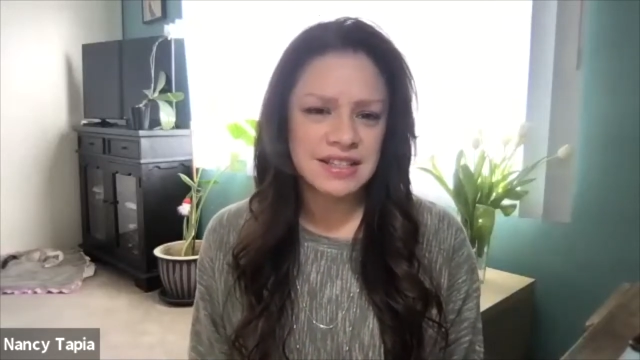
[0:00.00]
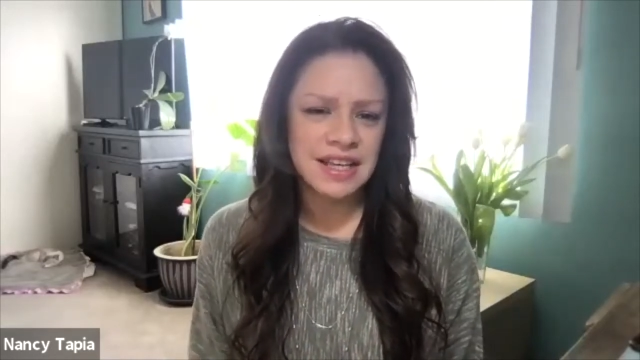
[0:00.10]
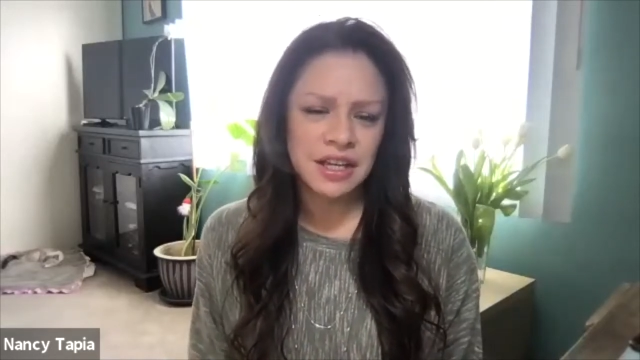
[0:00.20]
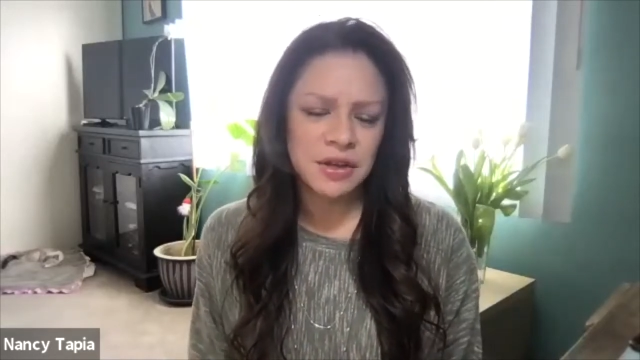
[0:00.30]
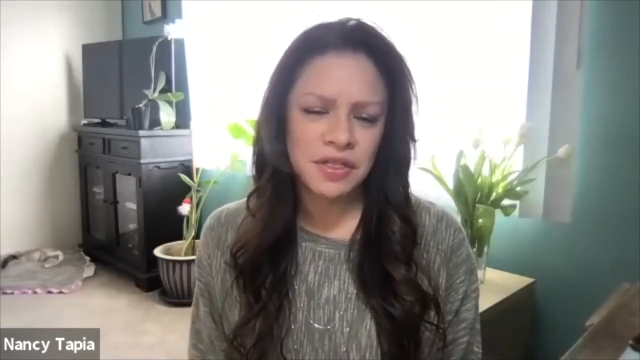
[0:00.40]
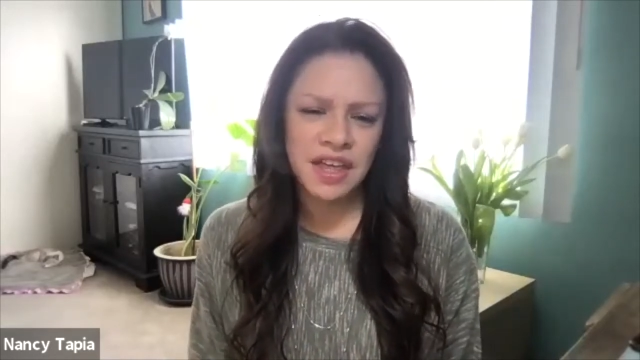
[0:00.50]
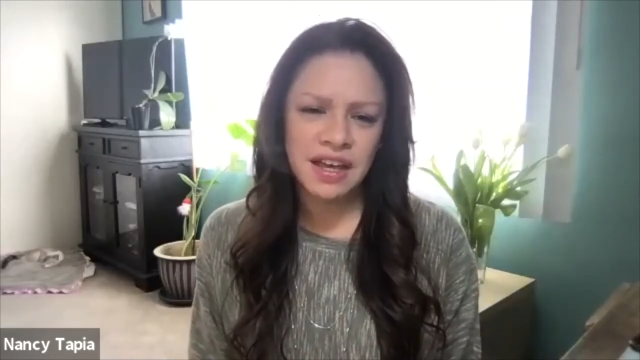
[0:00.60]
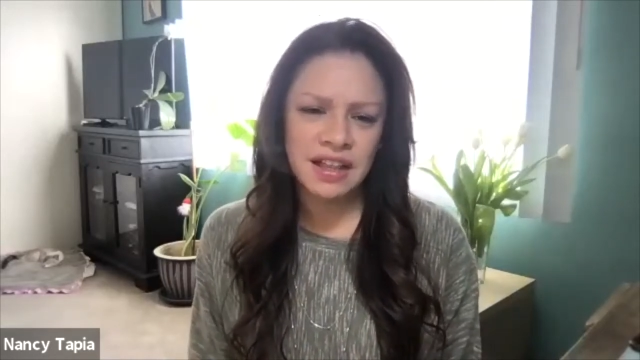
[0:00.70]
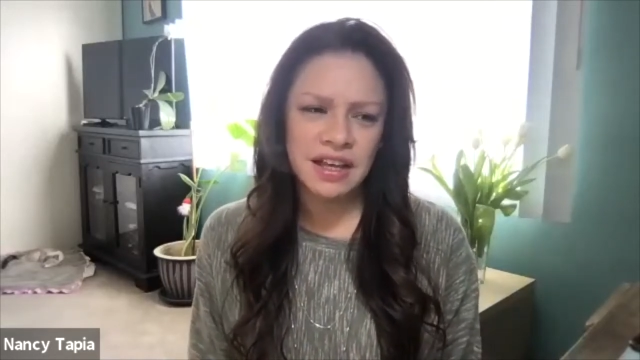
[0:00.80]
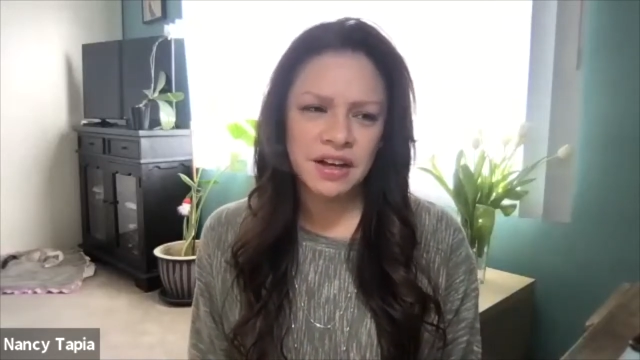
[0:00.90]
like you
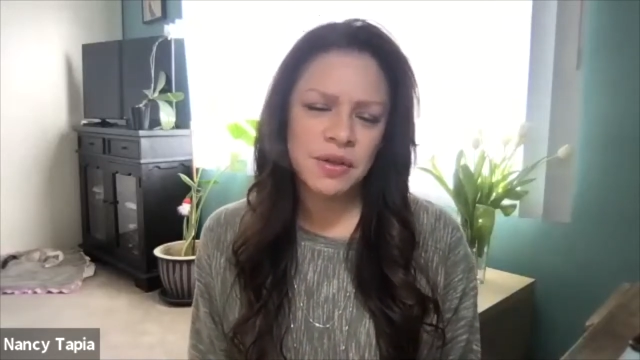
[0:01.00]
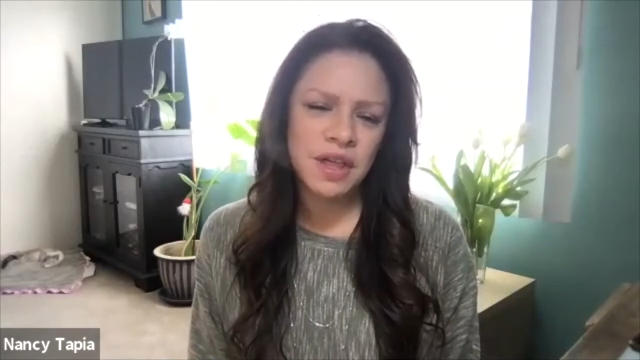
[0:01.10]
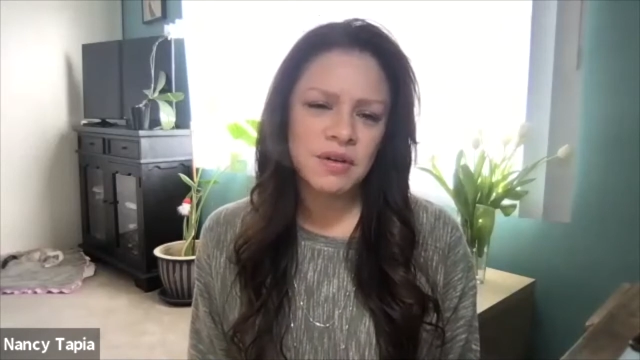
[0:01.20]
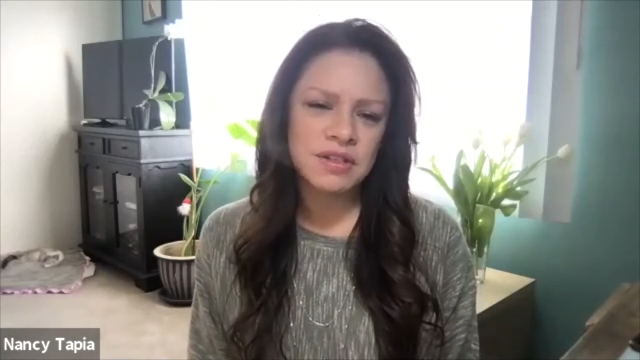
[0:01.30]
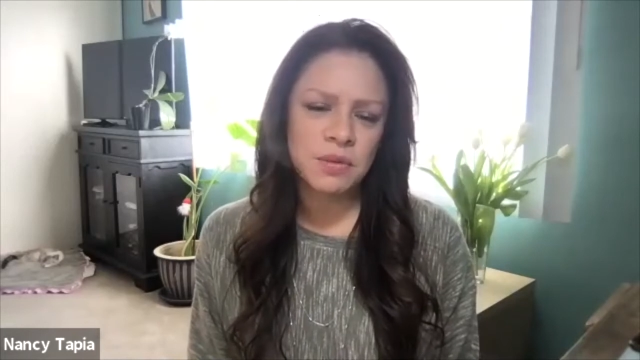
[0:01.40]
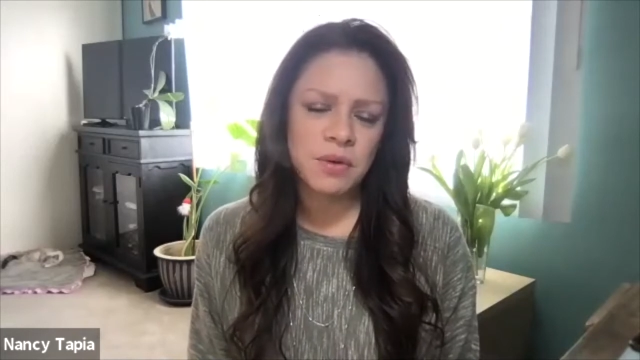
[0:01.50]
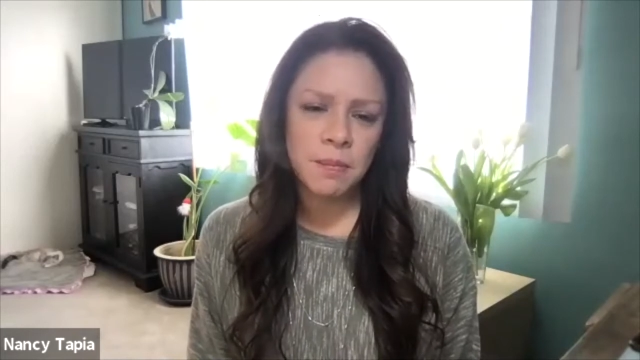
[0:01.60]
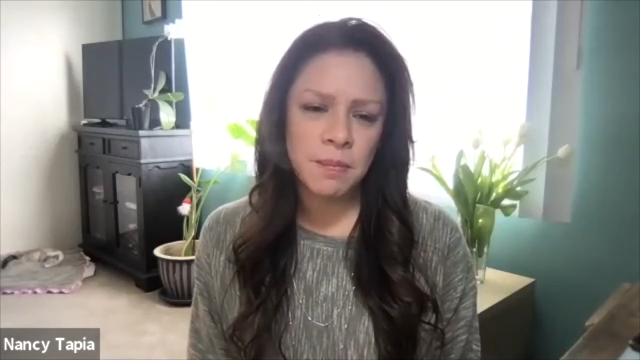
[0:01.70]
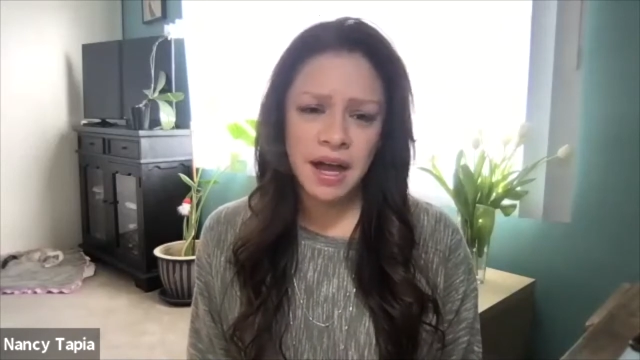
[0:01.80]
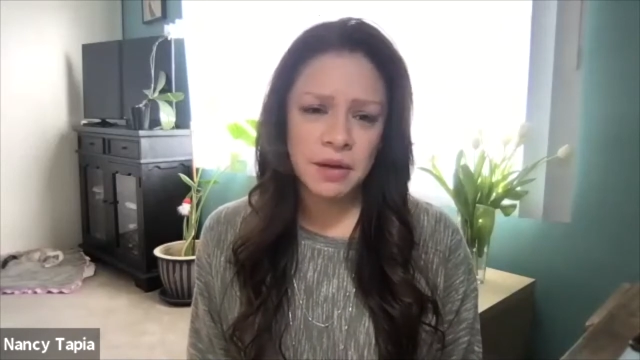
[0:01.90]
think like, oh, that was a
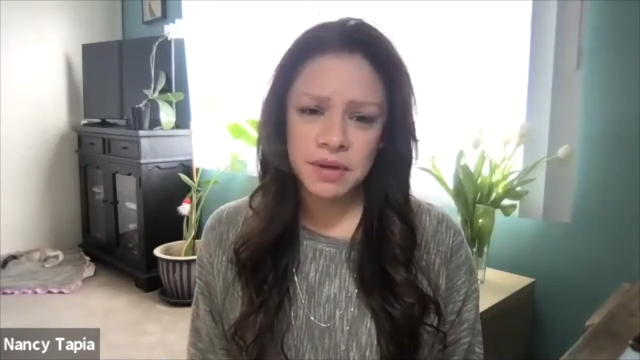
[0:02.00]
while back,